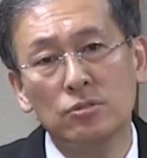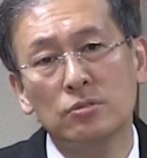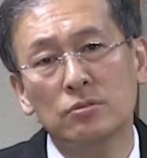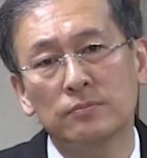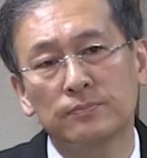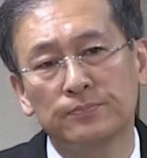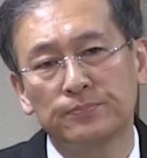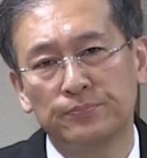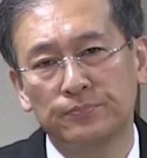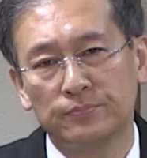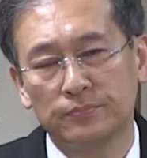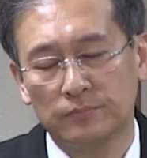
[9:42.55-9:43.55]
So this
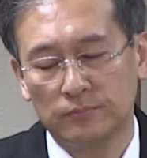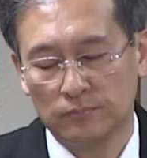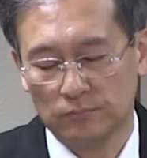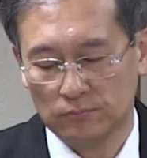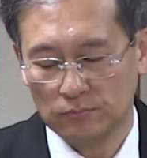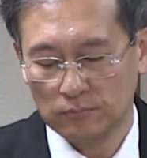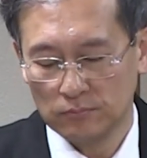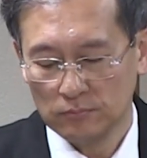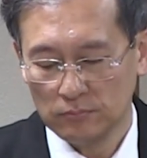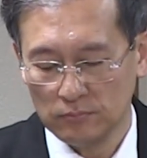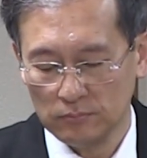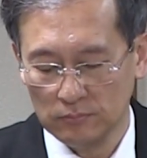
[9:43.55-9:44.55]
is what happened. They took
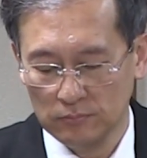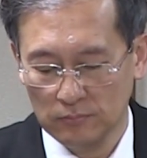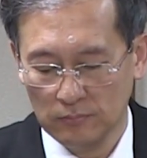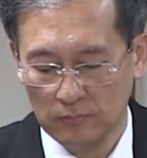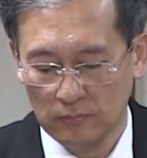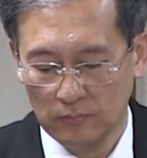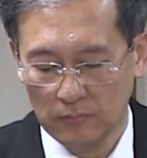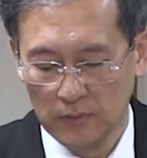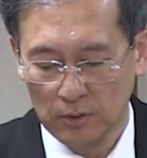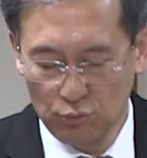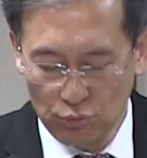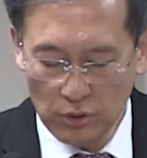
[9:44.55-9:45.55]
off the
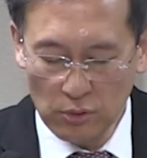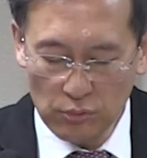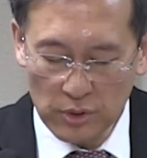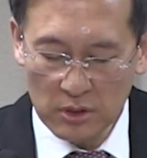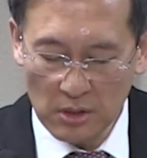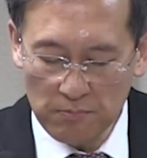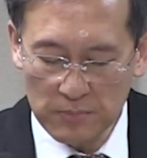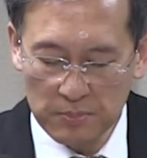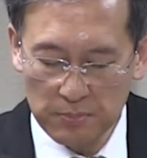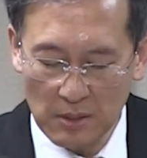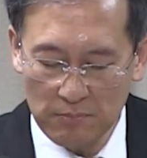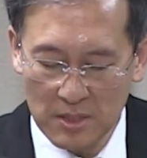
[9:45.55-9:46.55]
jewels that they had.
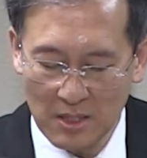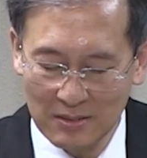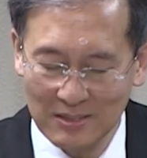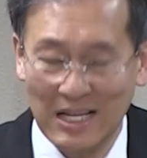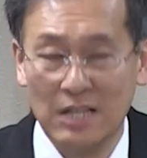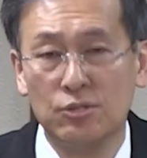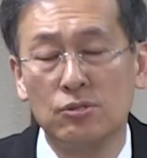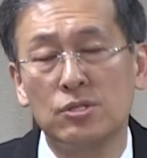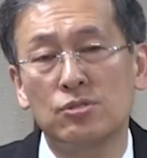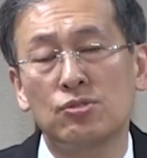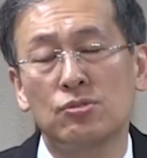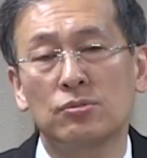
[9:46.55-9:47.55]

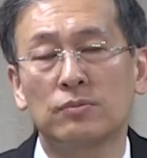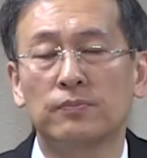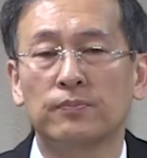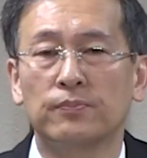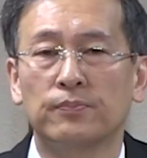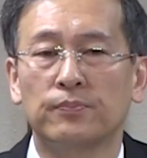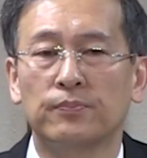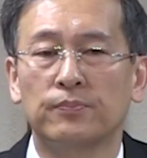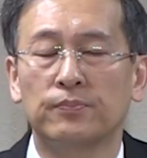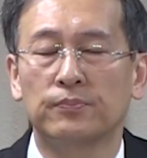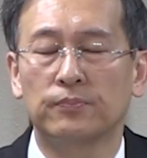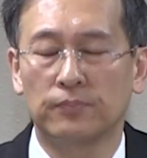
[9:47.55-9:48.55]
Exodus
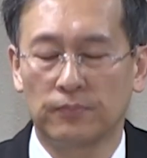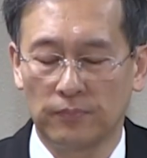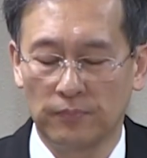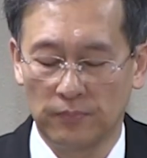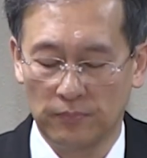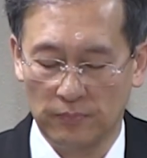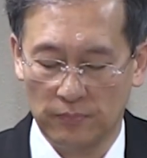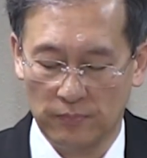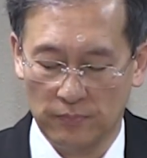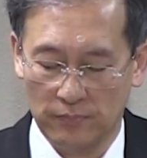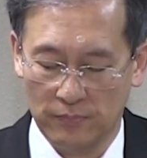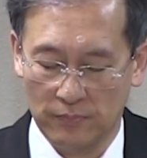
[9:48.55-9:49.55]

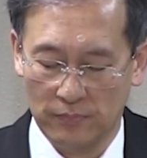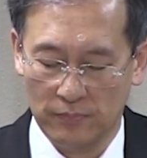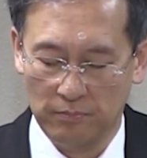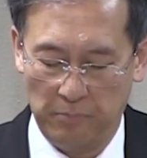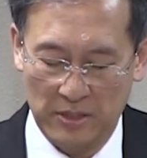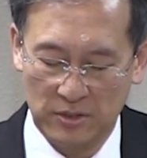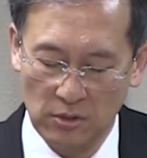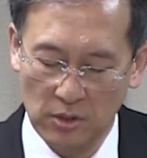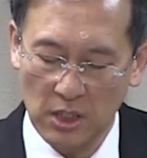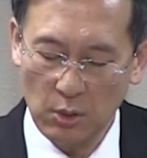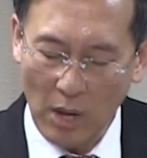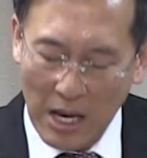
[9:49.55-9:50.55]
33:4.
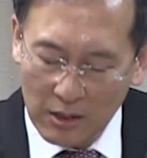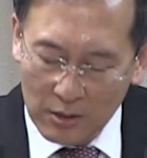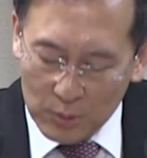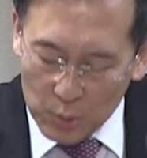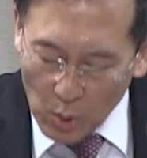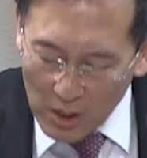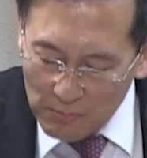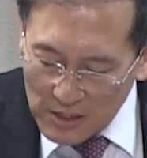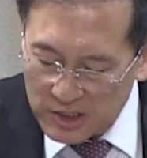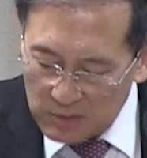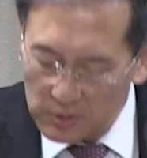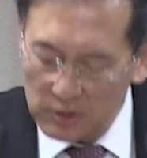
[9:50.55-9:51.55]
When the
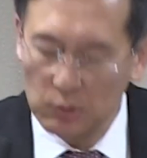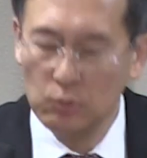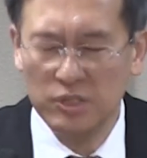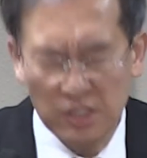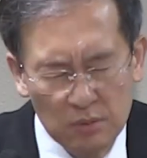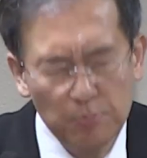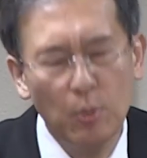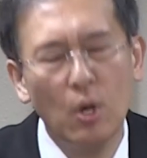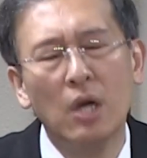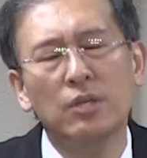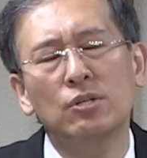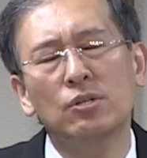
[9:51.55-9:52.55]
people heard this
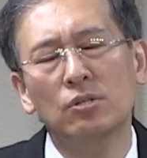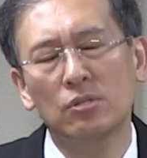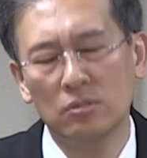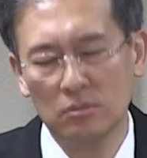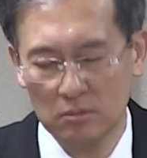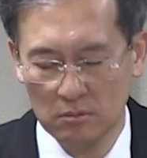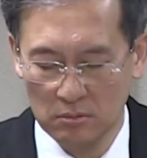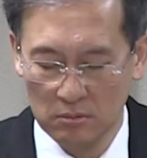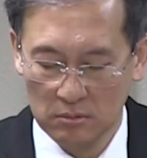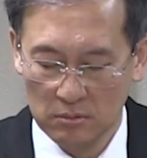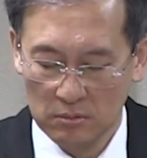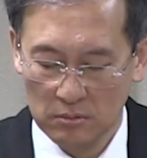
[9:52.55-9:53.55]
sad word, they
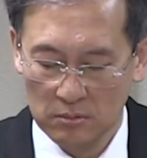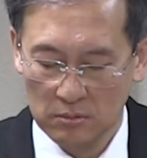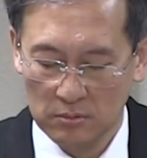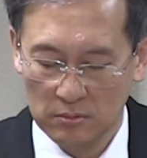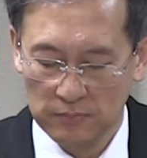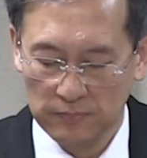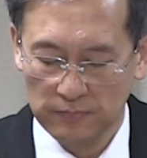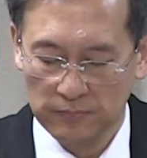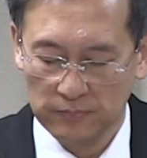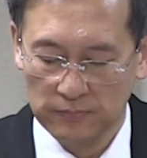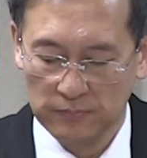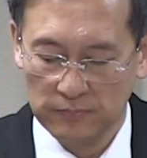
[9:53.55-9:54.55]
went into
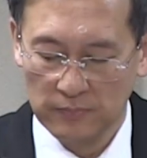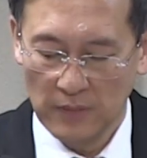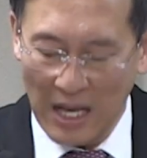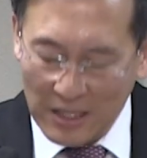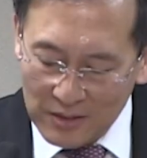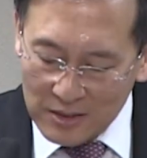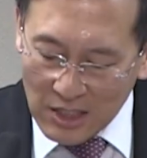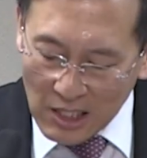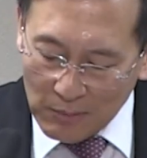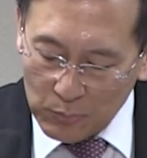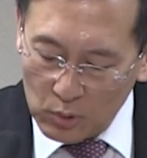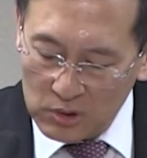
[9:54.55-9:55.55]
mourning,
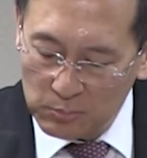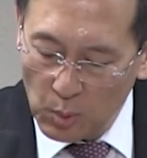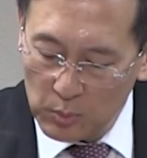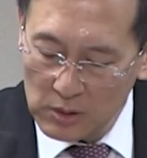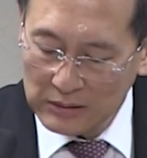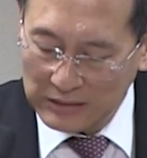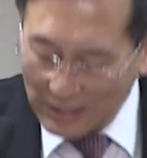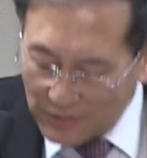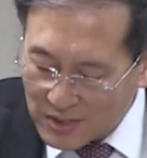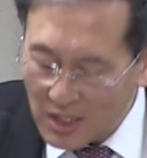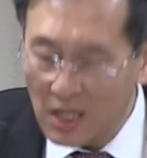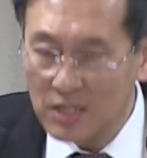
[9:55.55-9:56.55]
and none of them put
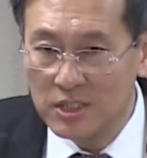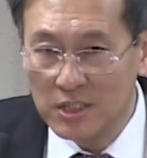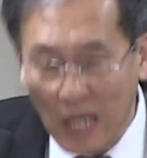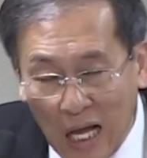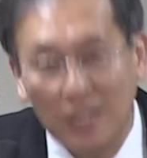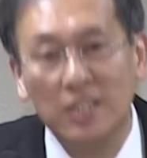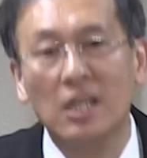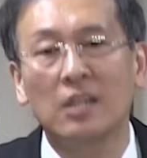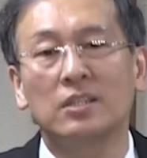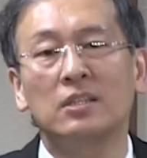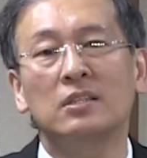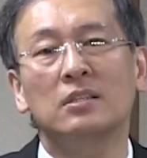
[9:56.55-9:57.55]
on his
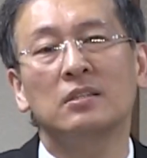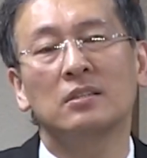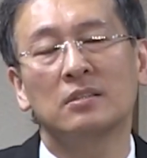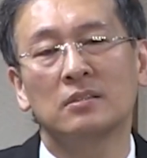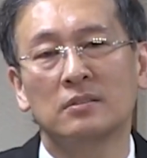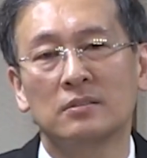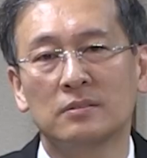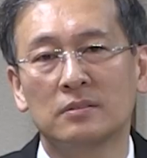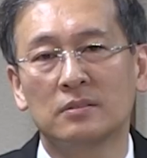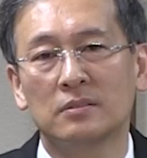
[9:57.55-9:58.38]
ornaments.